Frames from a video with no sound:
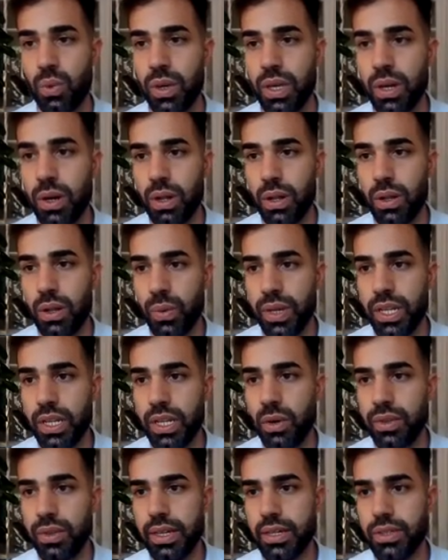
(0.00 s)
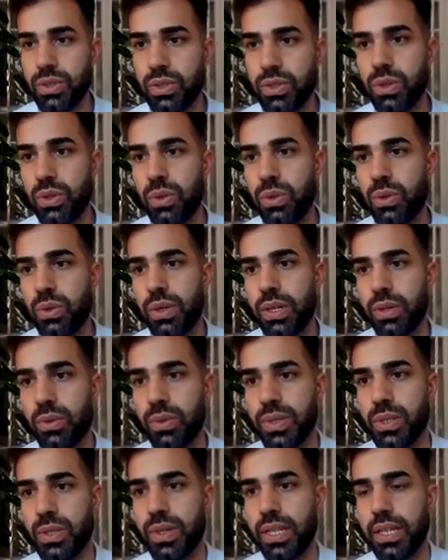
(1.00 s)
We know, thanks to
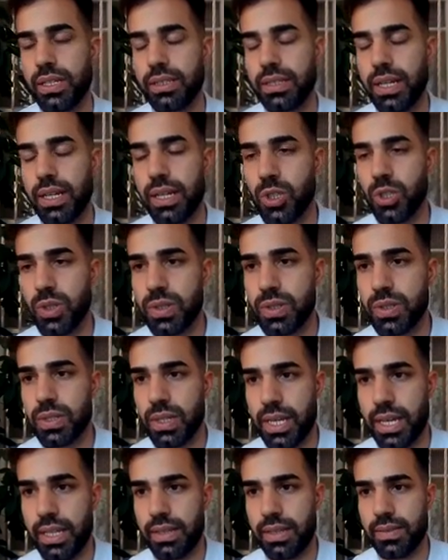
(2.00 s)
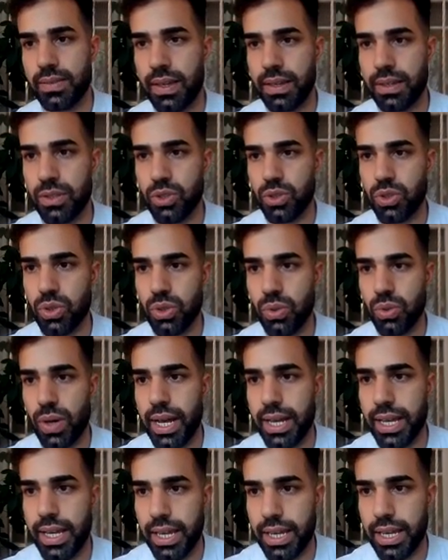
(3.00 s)
Israeli intelligence and thanks
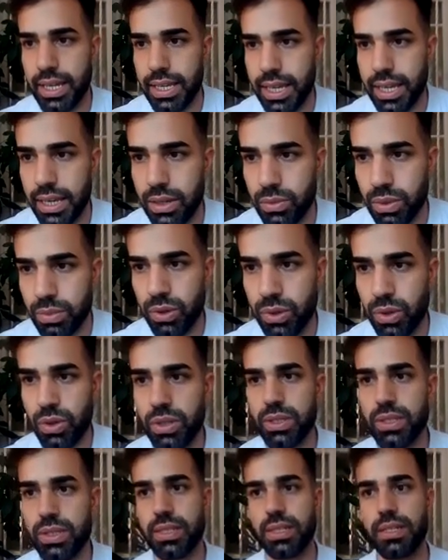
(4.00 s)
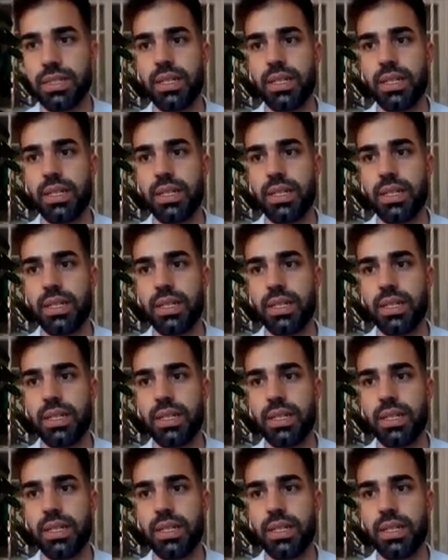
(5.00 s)
to IAEA reports.